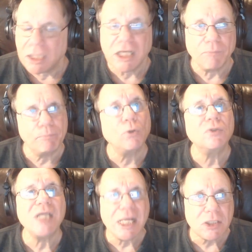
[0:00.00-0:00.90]

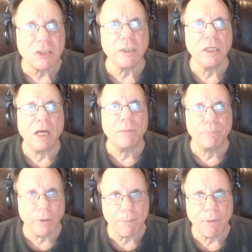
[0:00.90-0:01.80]
Potentially a pretty
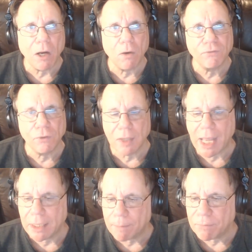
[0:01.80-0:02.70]
powerful lineup
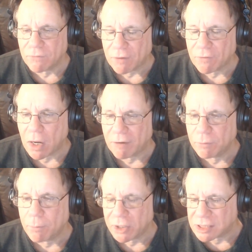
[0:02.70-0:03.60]
if
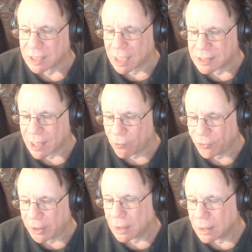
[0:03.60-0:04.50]
everybody stays healthy.
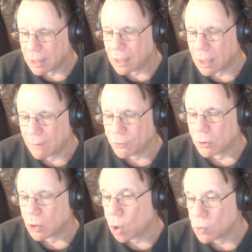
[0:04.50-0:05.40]
Their
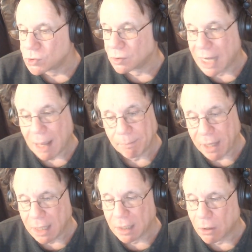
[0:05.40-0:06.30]
closer, not bad
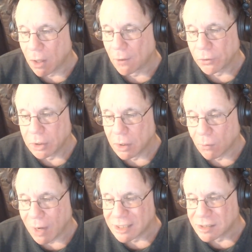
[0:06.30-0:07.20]
at all,
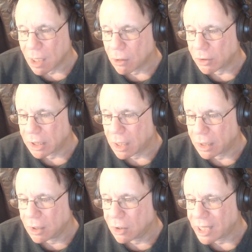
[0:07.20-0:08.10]
Rasel
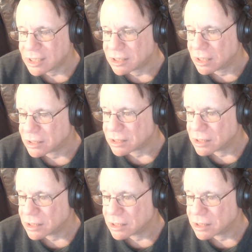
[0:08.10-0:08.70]
Iglesias.